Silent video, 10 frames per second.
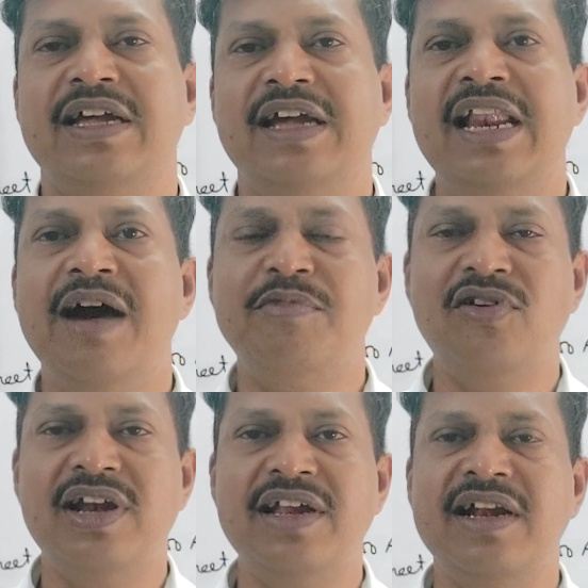
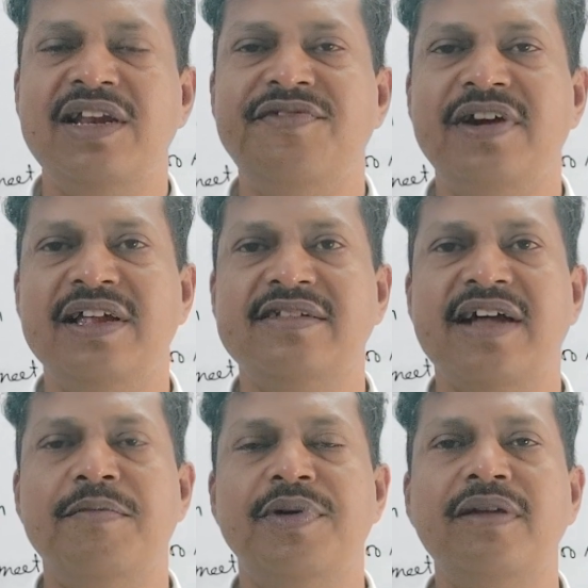elaborately in a different
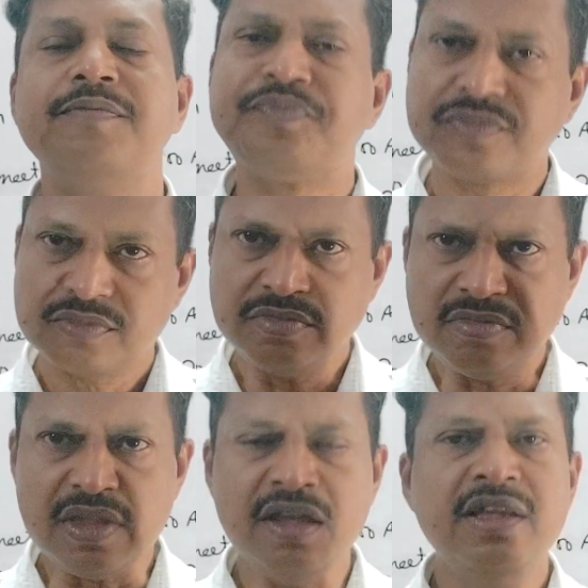example.
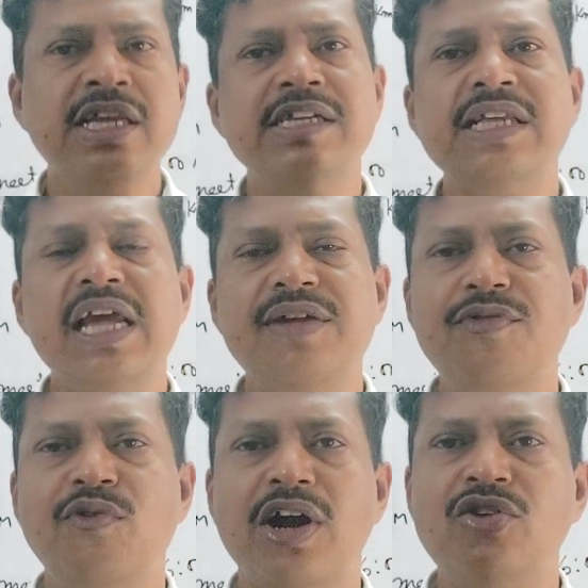Say if you
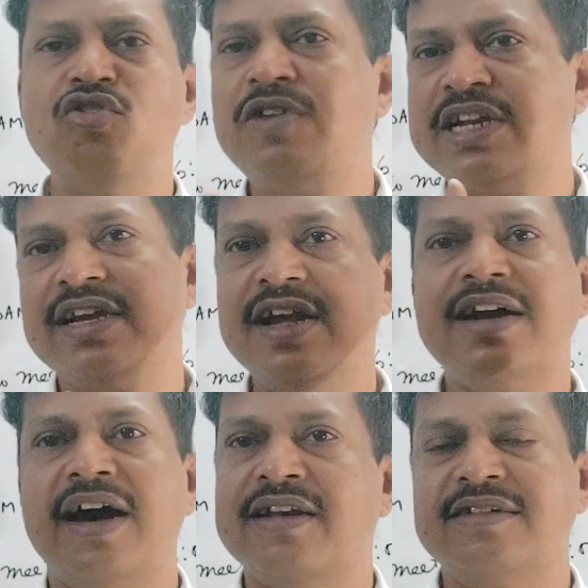want to overtake a
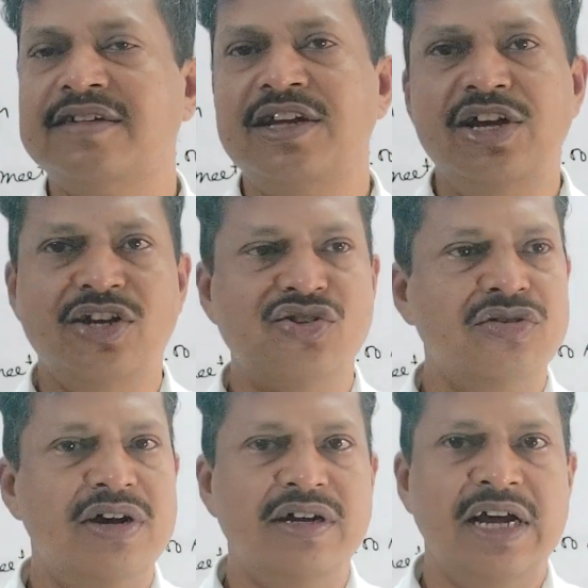car.
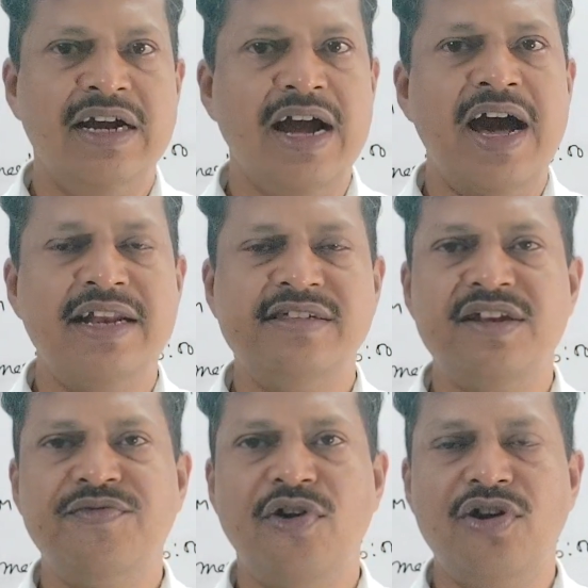So a car is
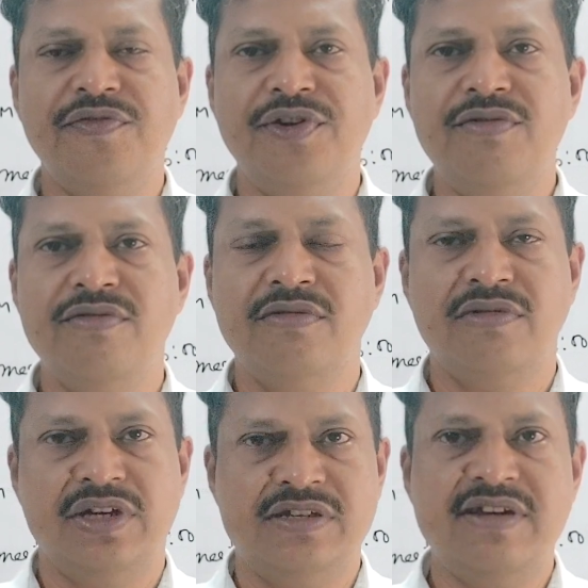in front of you,
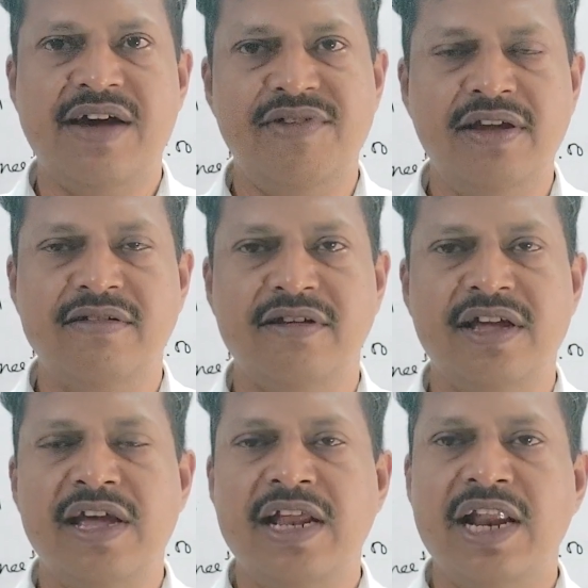is traveling.
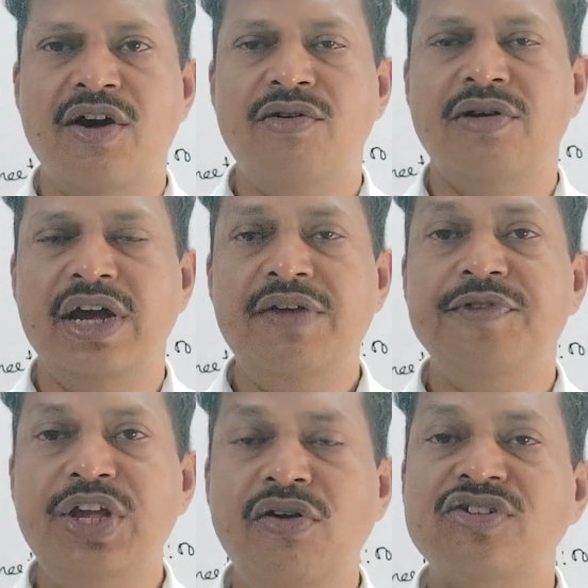Now,
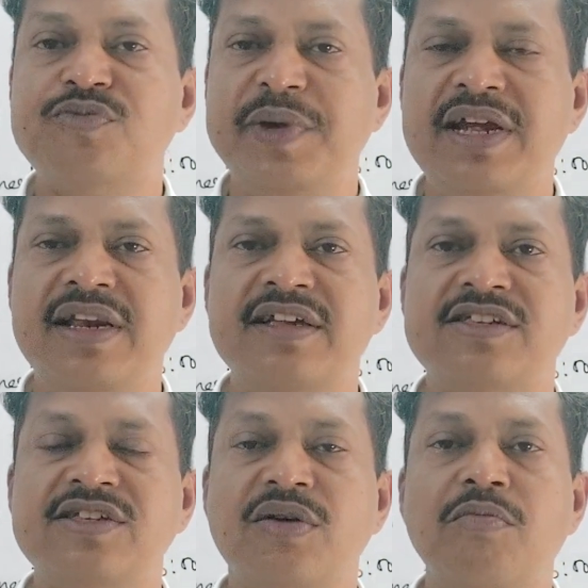if your speed
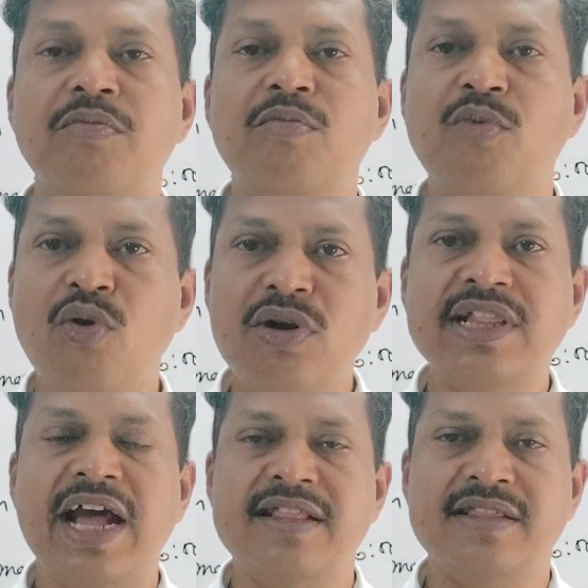is more
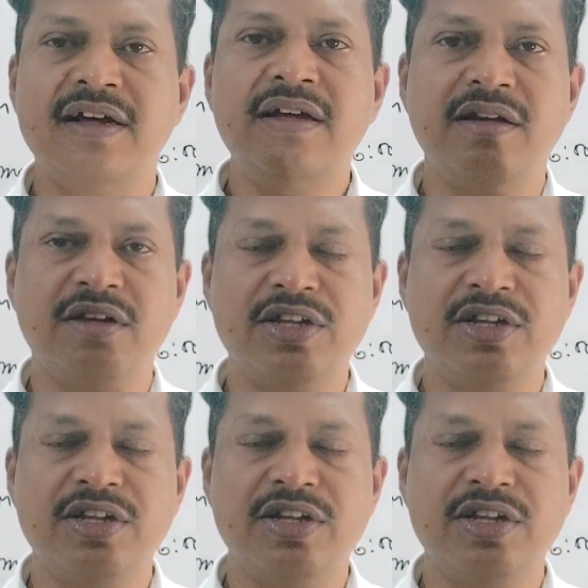than the